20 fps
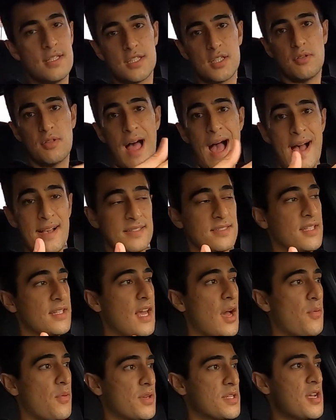So
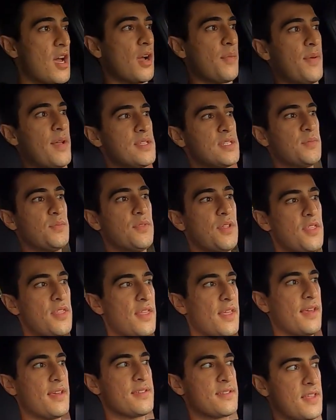lastly, I want to talk about some of the
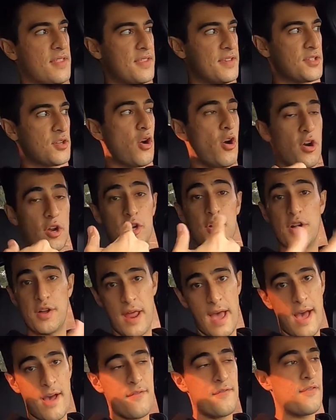things that this car could
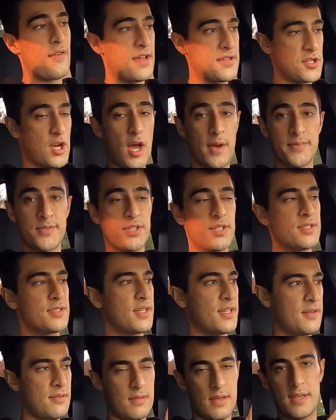have as options
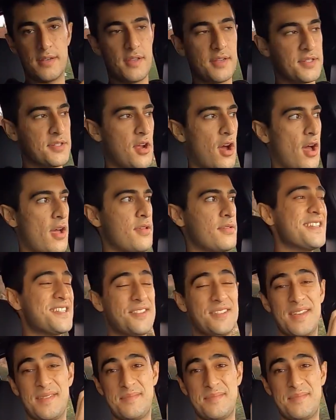that it does not. So the